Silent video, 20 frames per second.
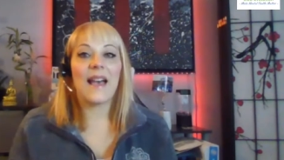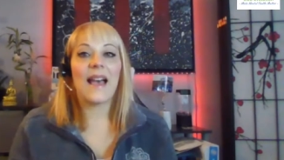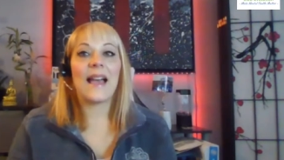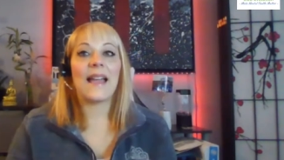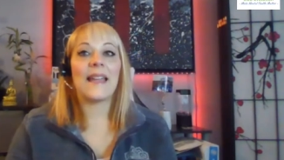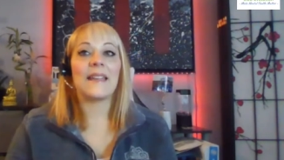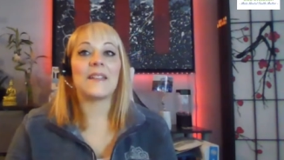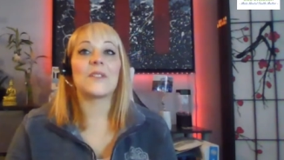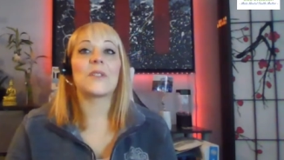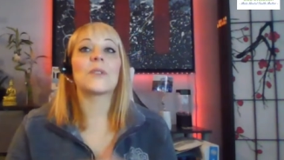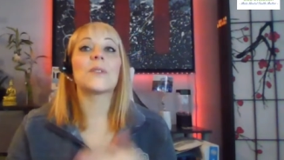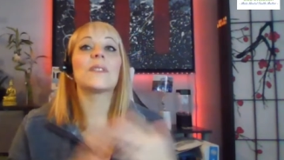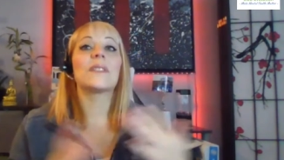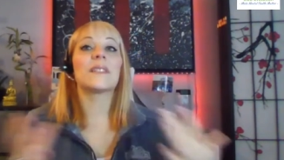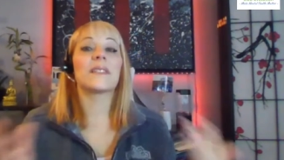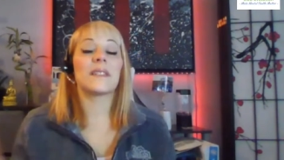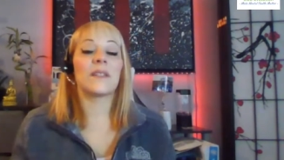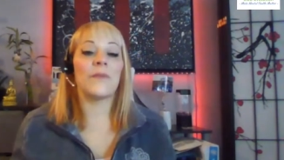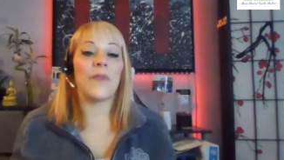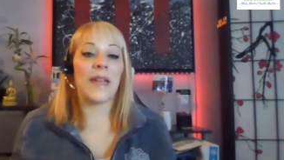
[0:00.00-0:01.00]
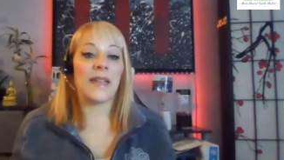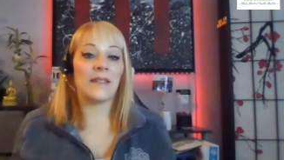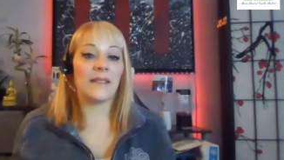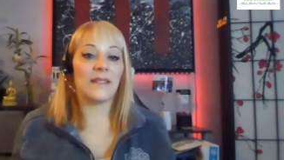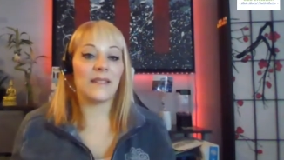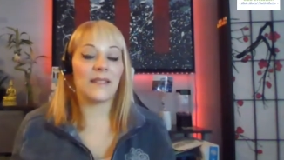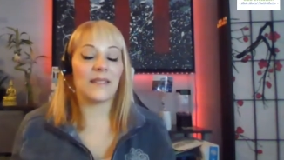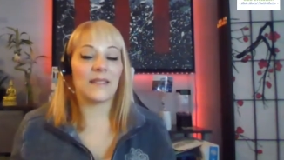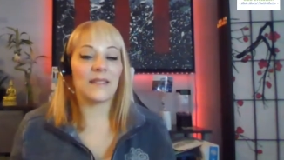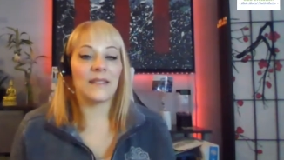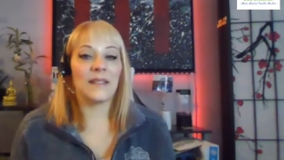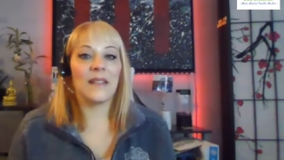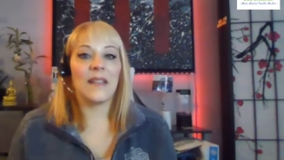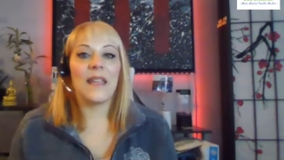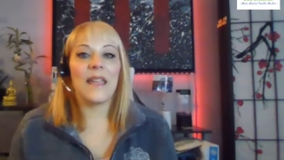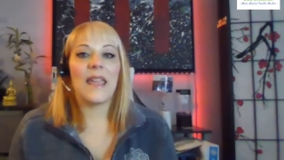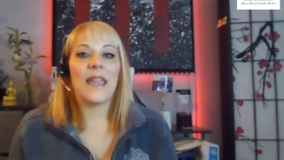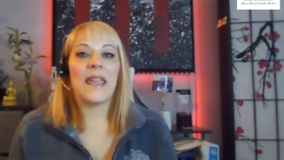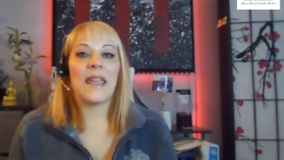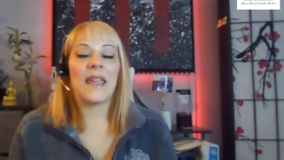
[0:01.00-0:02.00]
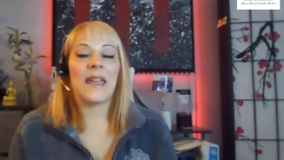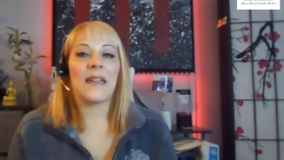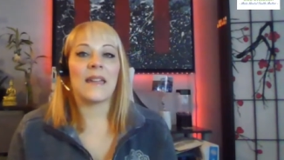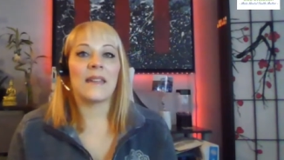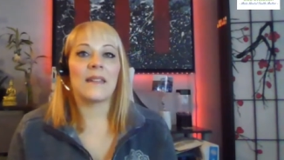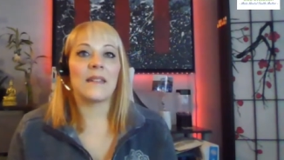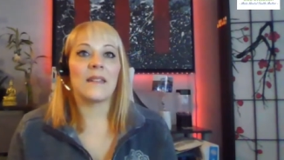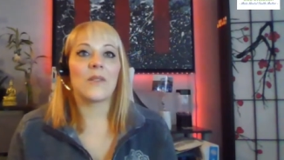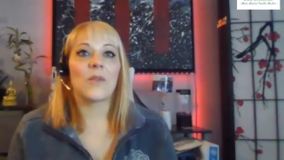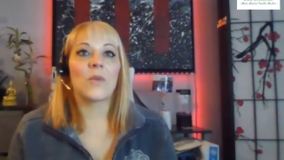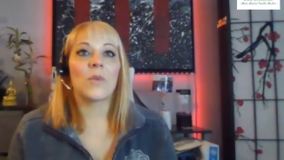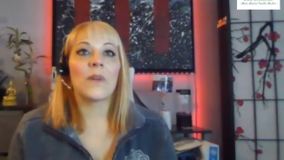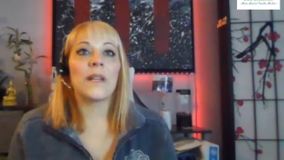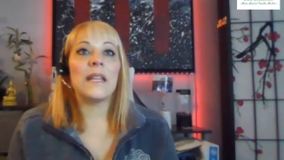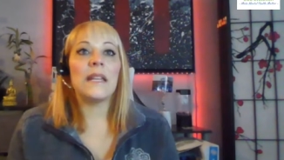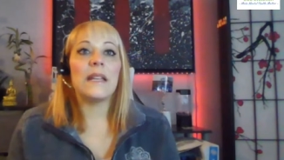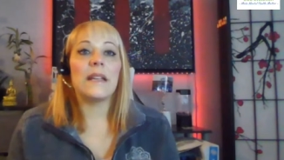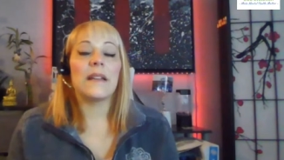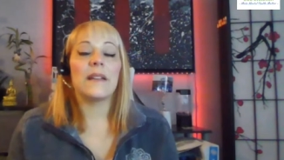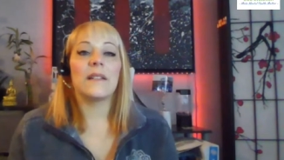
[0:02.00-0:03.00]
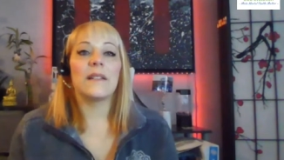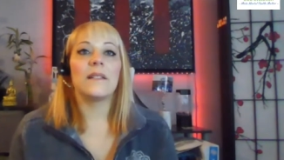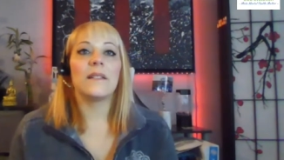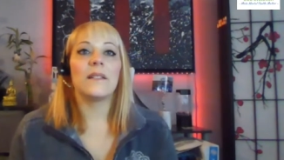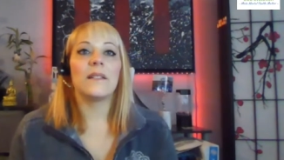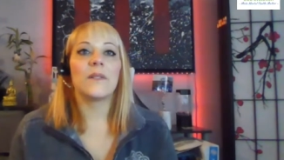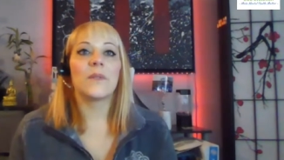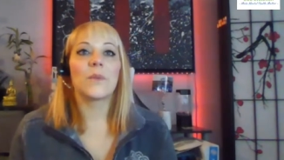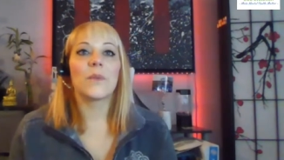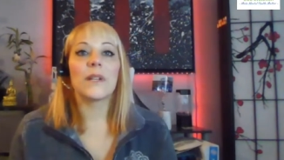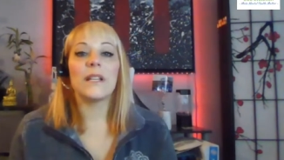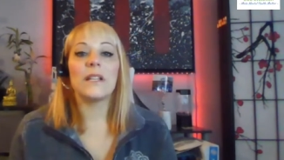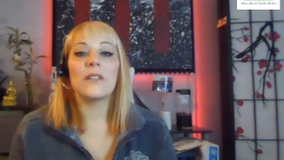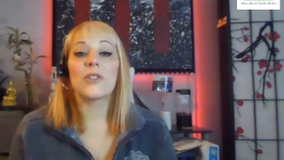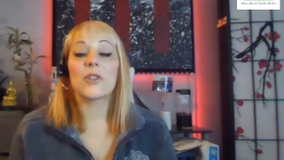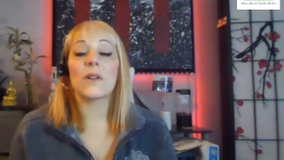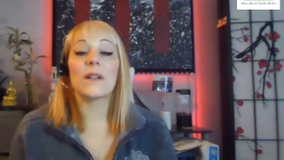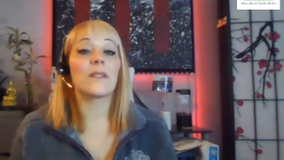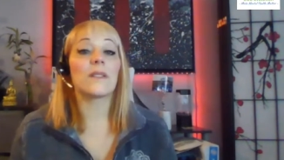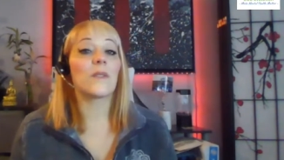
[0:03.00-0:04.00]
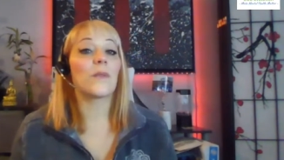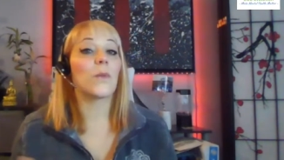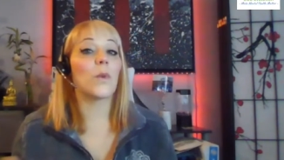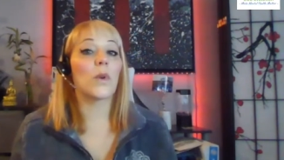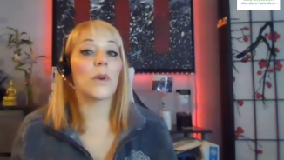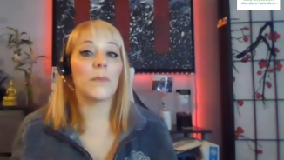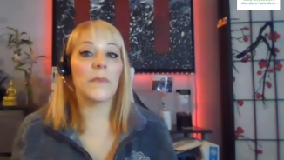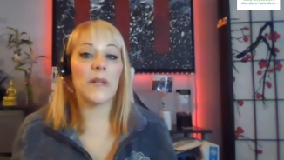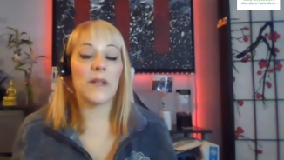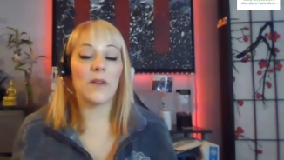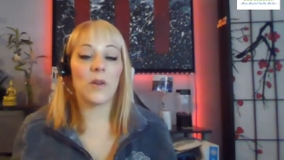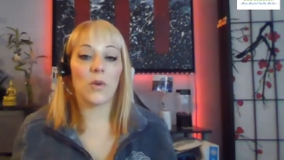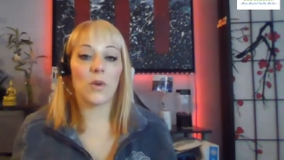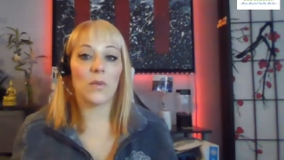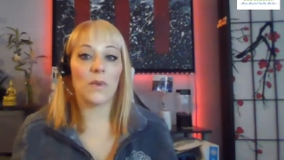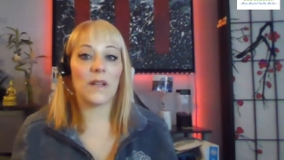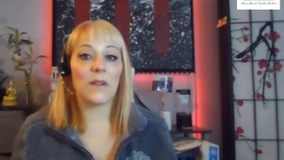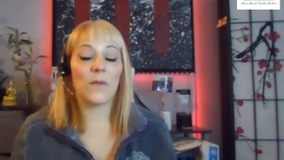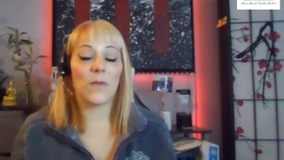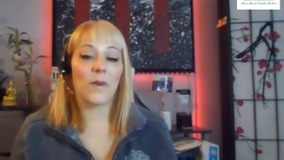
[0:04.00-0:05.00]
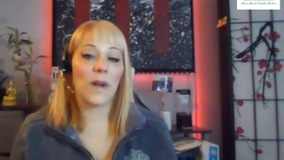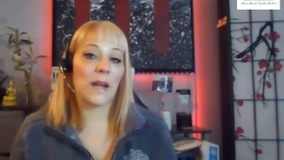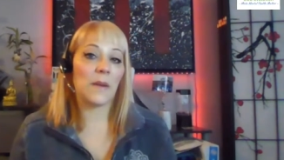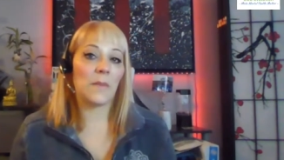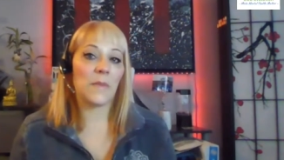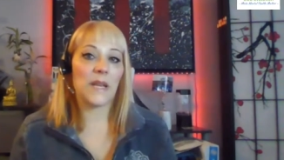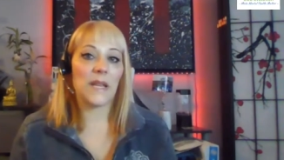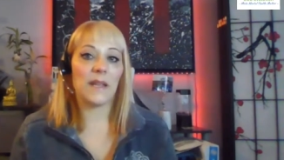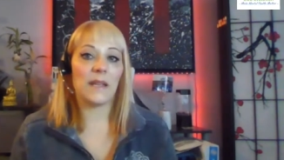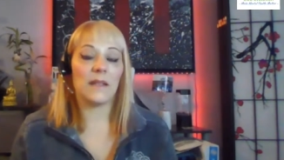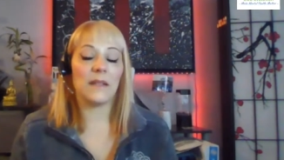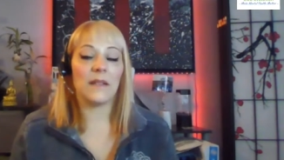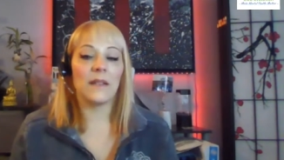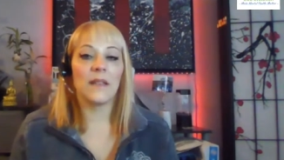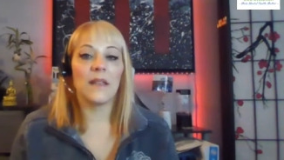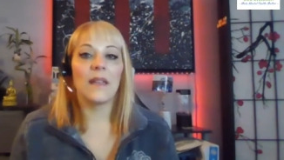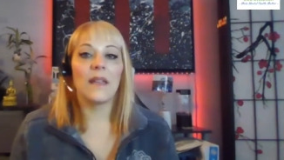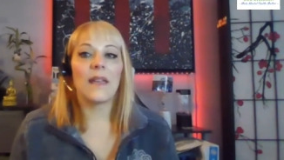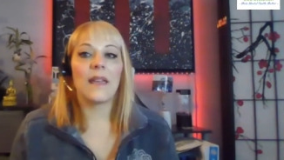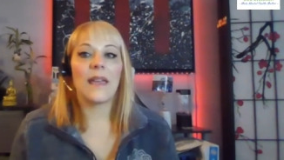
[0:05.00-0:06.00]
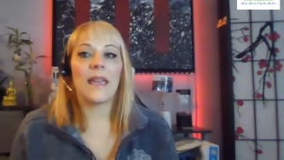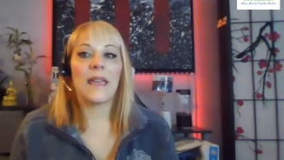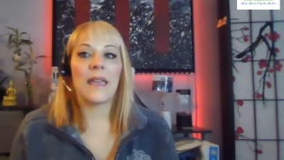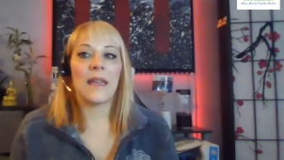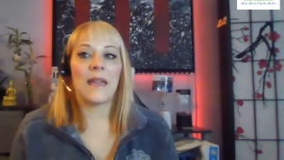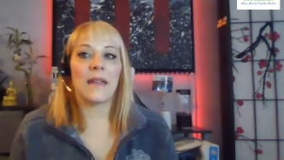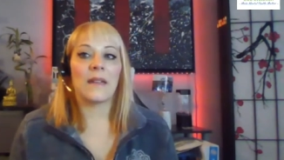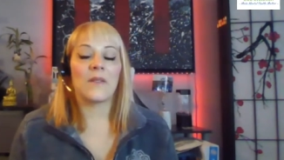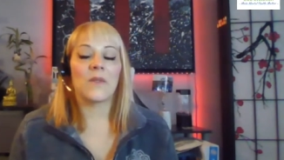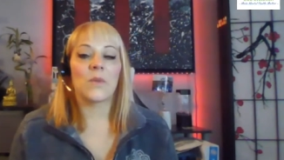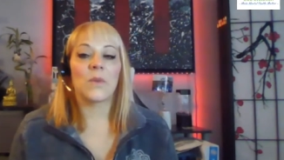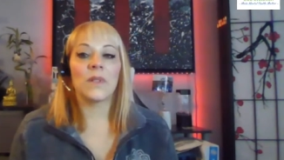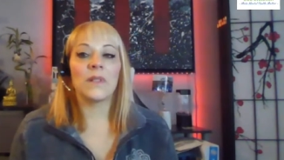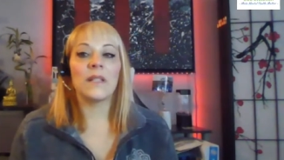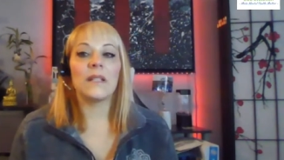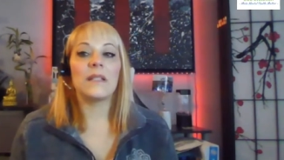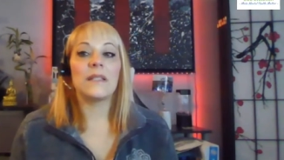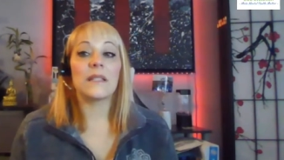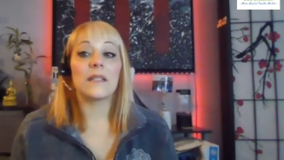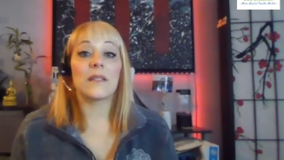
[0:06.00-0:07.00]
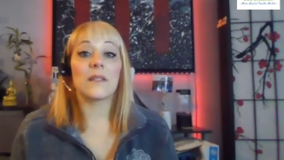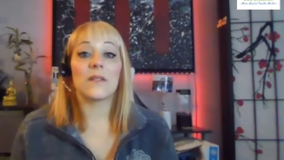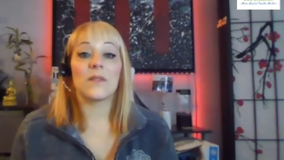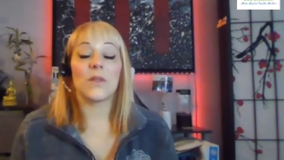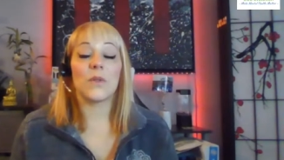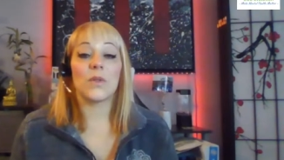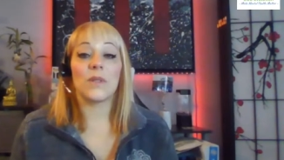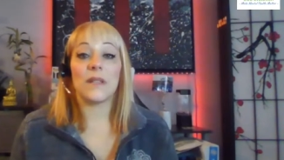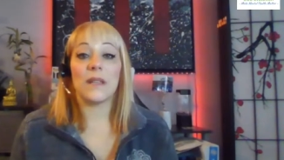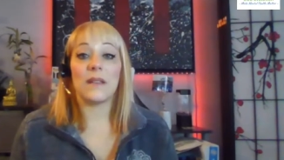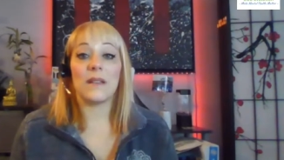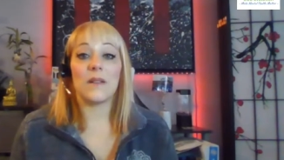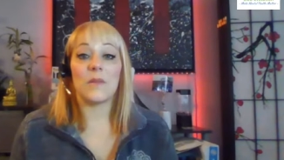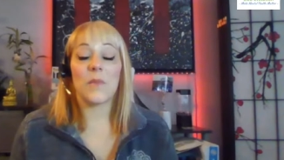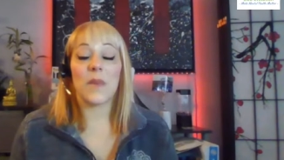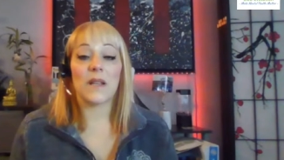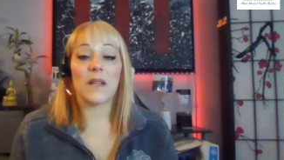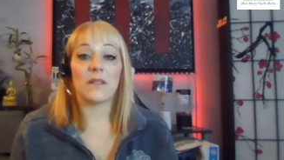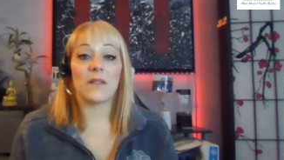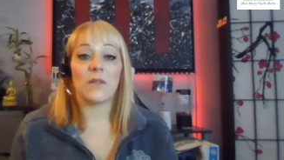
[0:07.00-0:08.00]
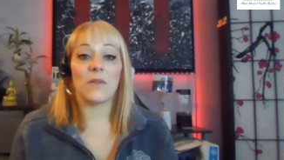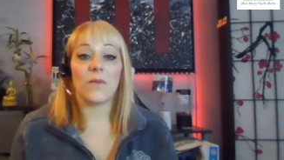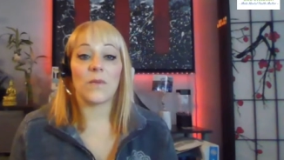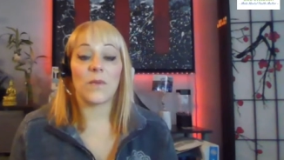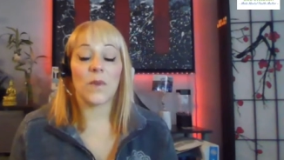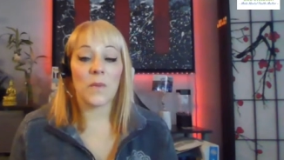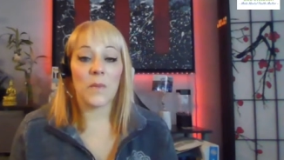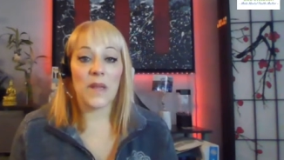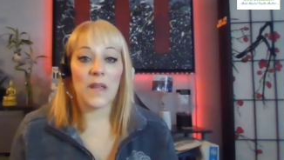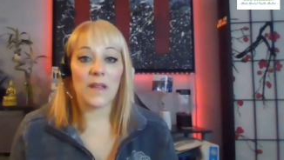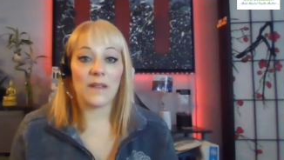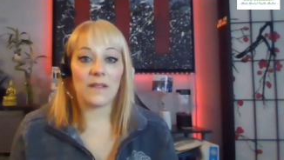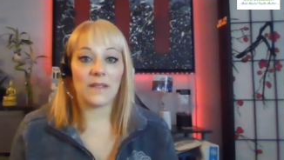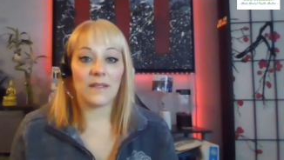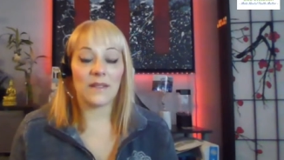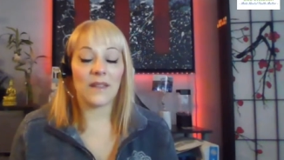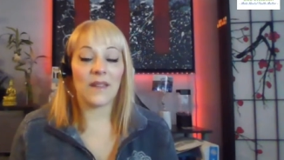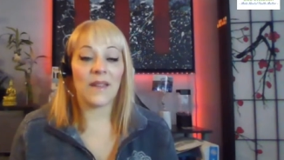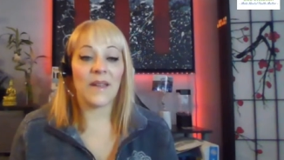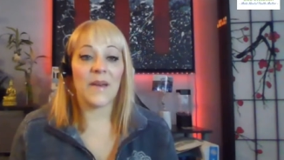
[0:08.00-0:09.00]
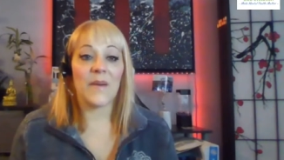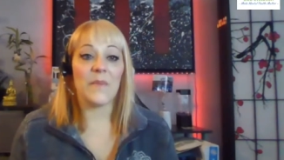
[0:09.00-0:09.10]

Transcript: I took this event and re-transformed it or reframed it and really disassociated myself from it.